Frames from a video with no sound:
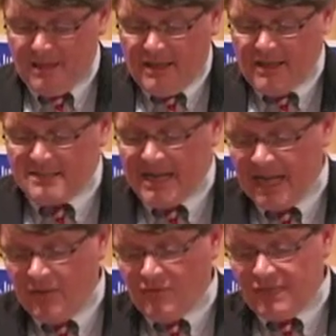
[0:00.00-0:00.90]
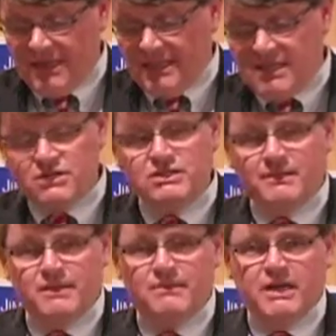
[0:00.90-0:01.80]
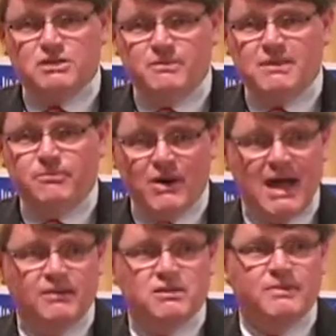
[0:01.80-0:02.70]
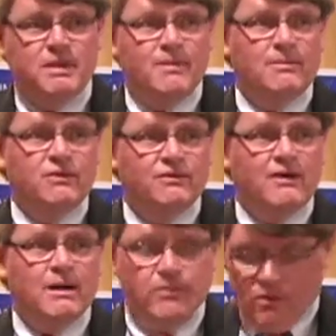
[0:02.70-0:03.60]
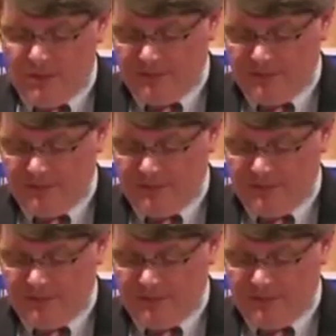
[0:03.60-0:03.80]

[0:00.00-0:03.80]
It's that out-front leadership that makes me proud to be a member of our board.